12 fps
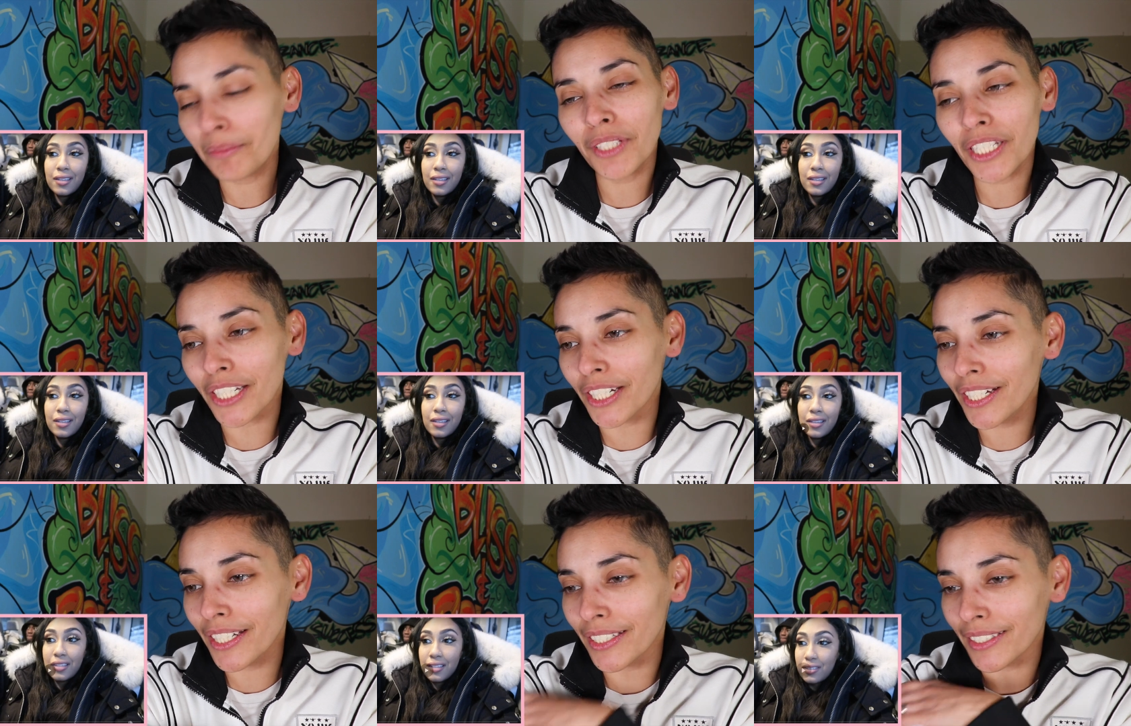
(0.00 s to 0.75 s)
Speaker 1: them look good.
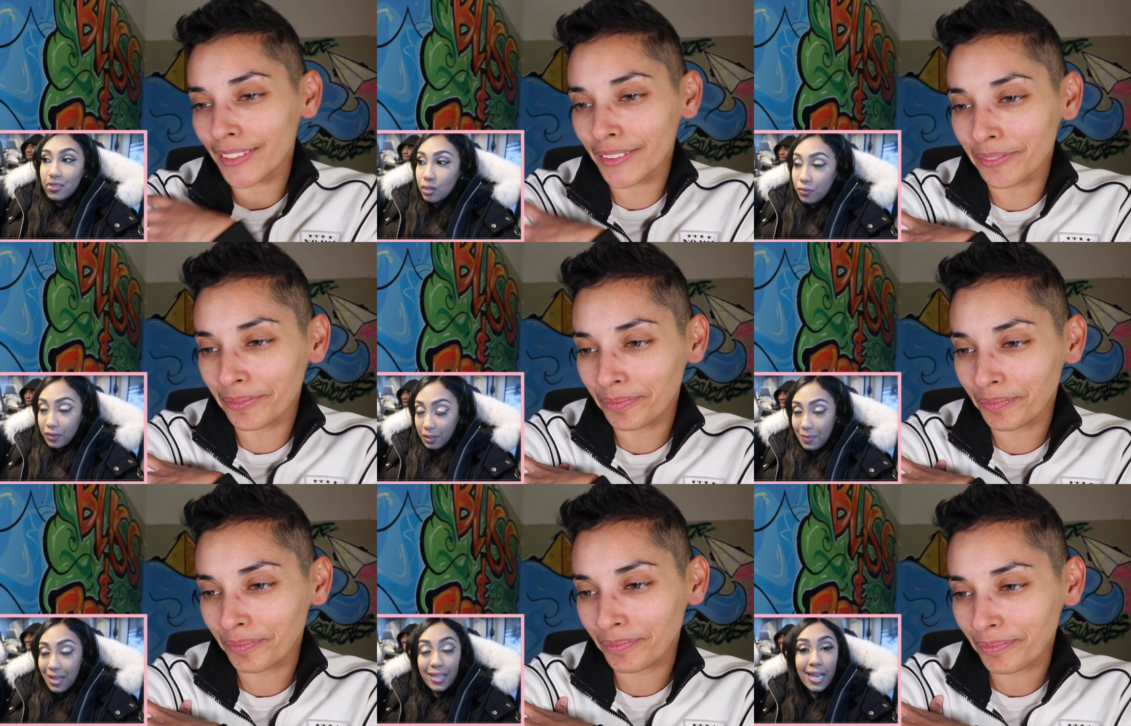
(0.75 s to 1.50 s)
Yeah,
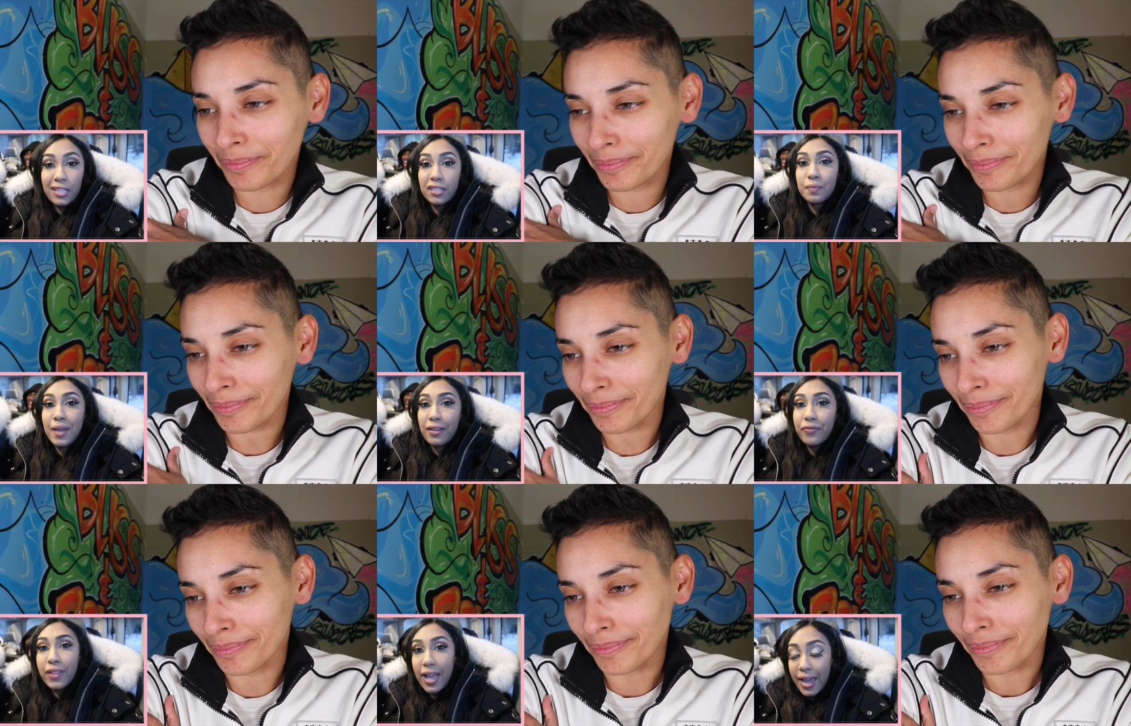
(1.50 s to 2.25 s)
Speaker 2: my lashes might
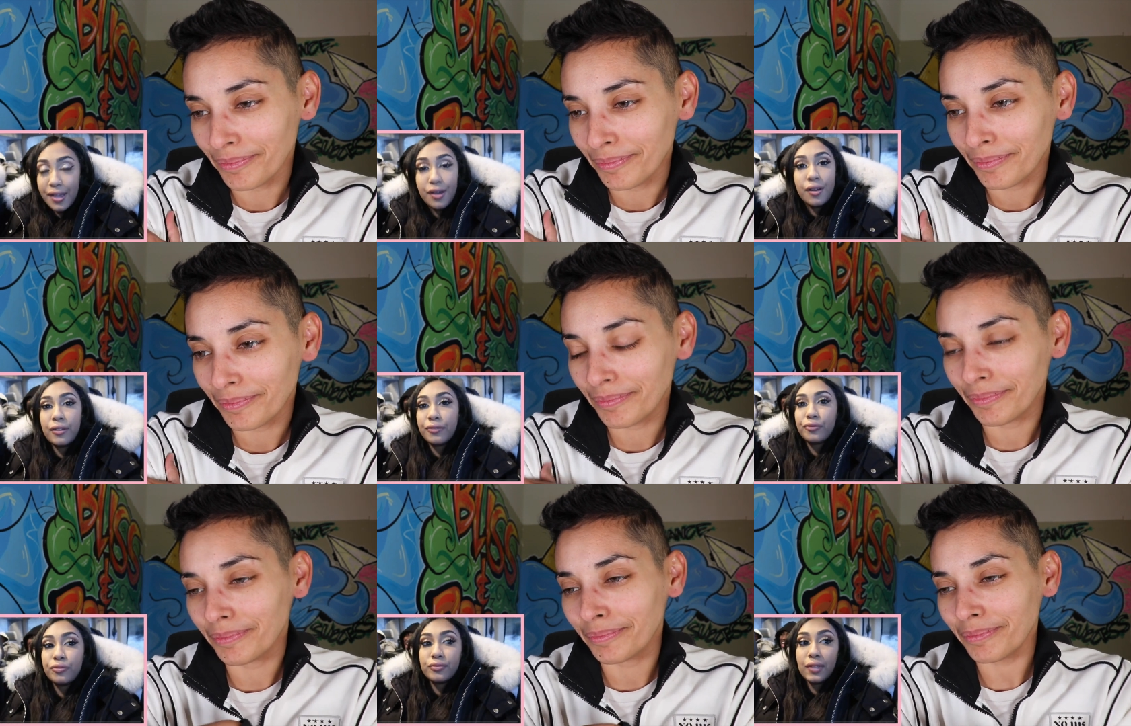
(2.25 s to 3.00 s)
fly
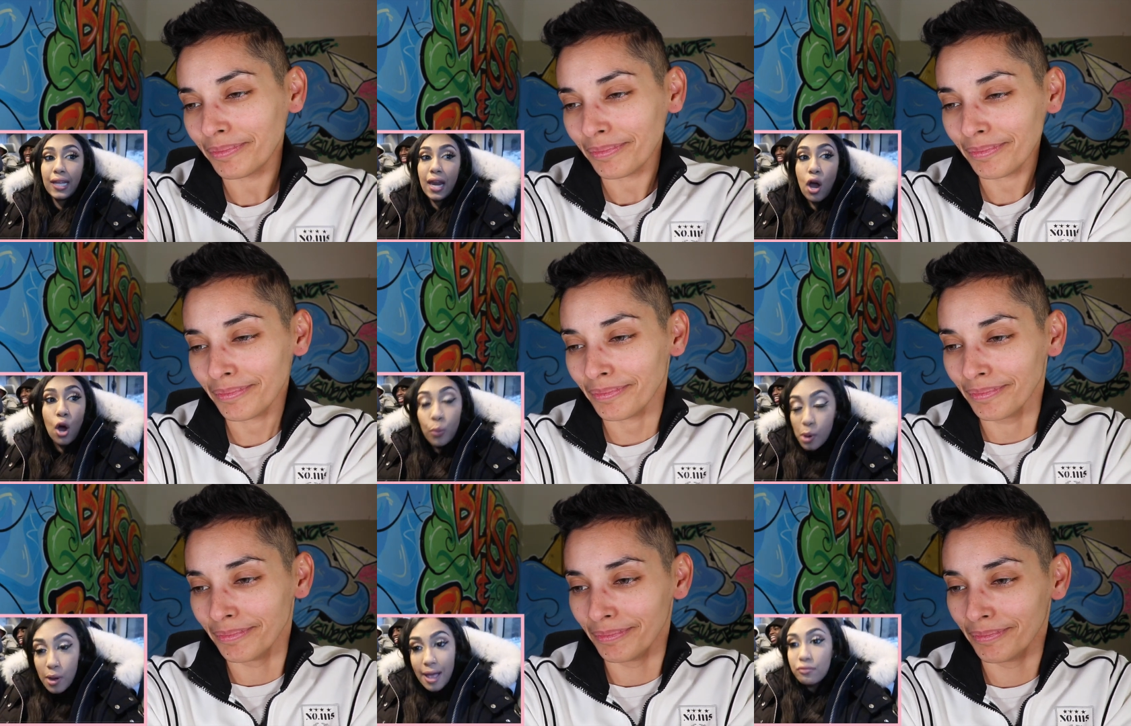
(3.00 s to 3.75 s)
off. And I hope
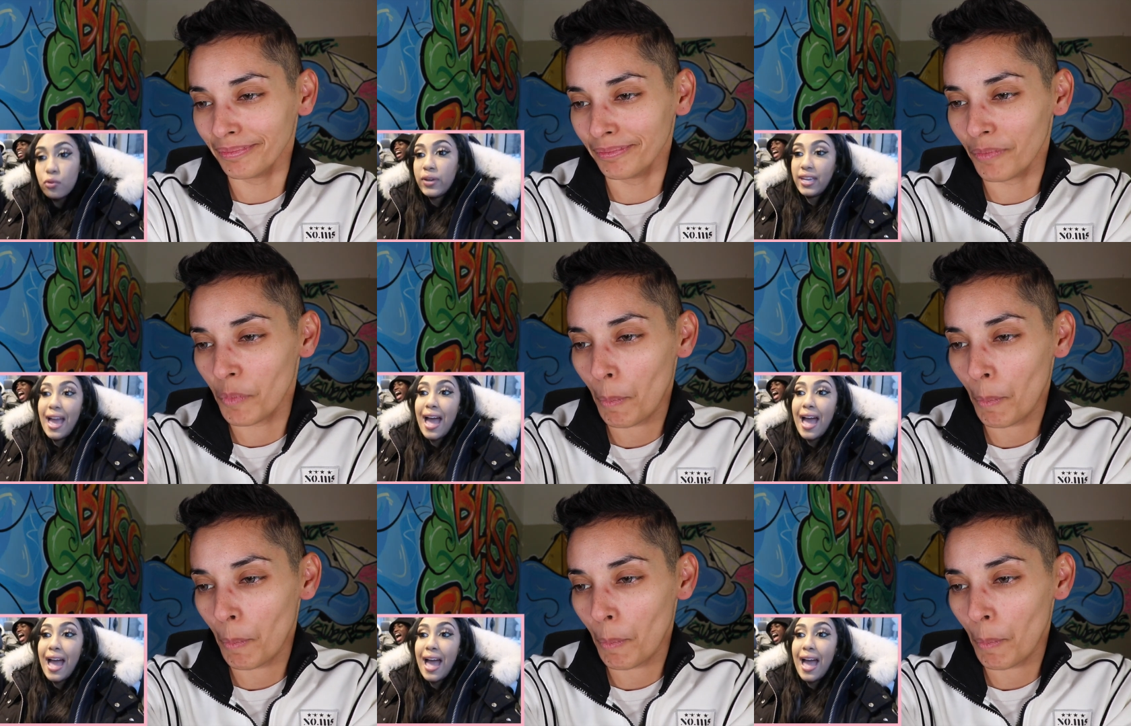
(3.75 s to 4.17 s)
you have to wait